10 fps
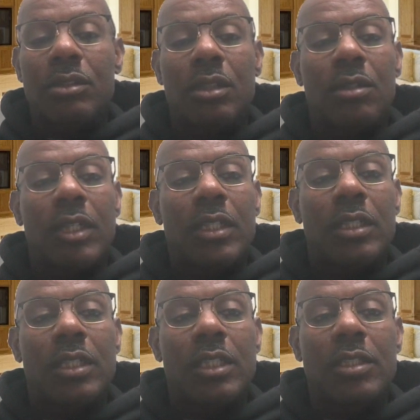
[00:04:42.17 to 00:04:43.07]
you know, they
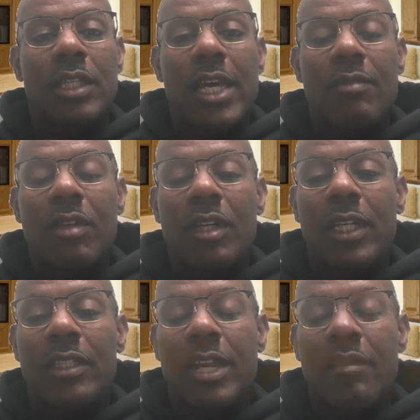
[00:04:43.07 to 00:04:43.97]
just gave the
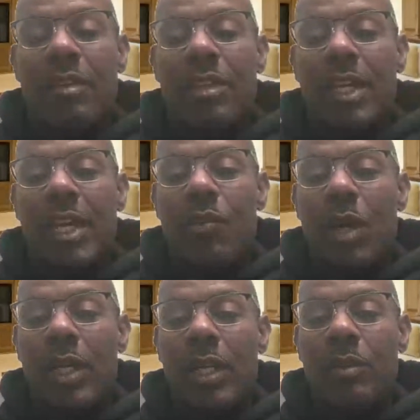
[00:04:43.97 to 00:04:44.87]
Lynx everything they
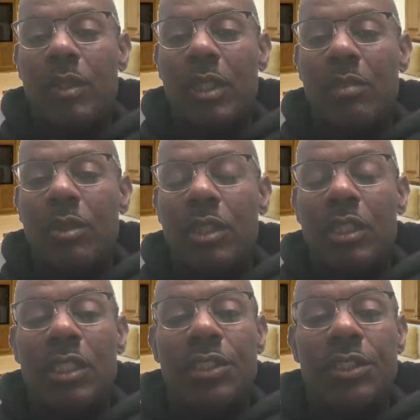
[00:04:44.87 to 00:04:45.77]
wanted. It was a
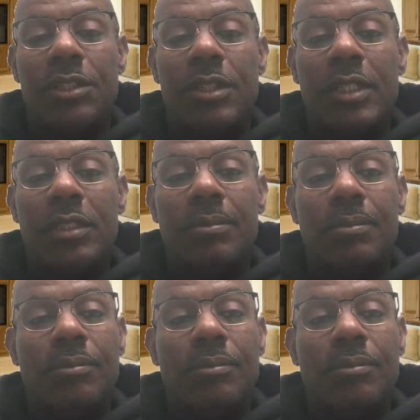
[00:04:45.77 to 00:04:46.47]
good series.